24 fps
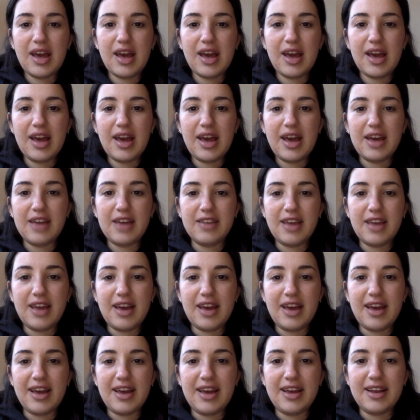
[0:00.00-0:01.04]
and
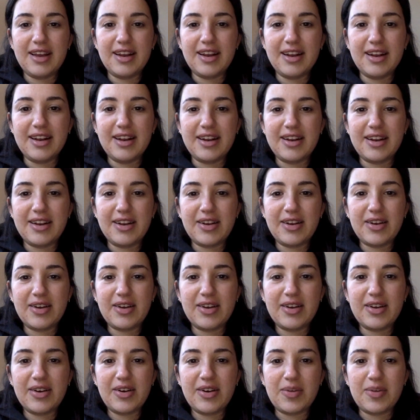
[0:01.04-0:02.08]
then
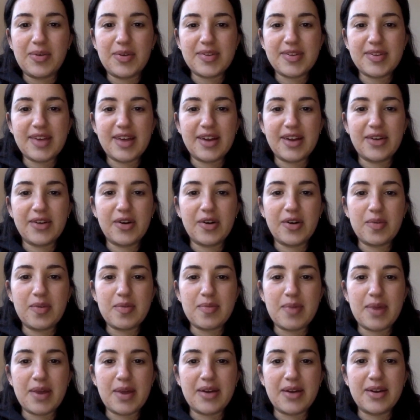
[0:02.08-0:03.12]
almost had a call me
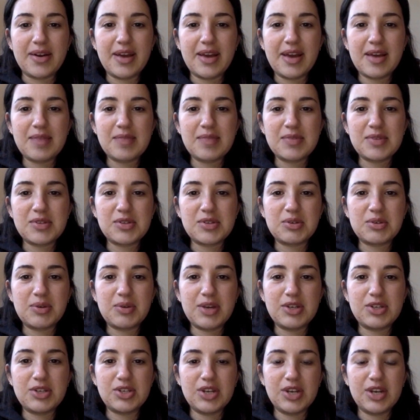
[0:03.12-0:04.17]
by your name
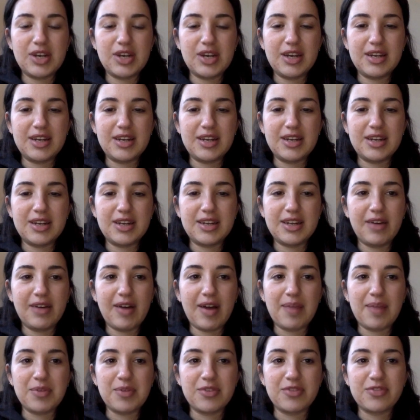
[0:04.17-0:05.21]
situation, and
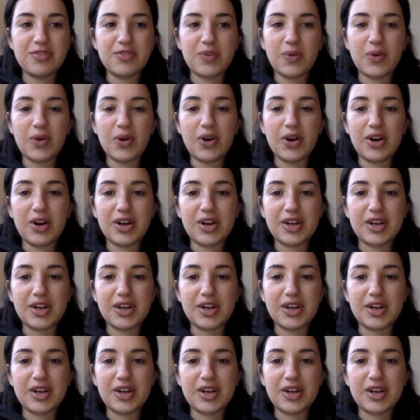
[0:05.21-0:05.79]
grabbed a fork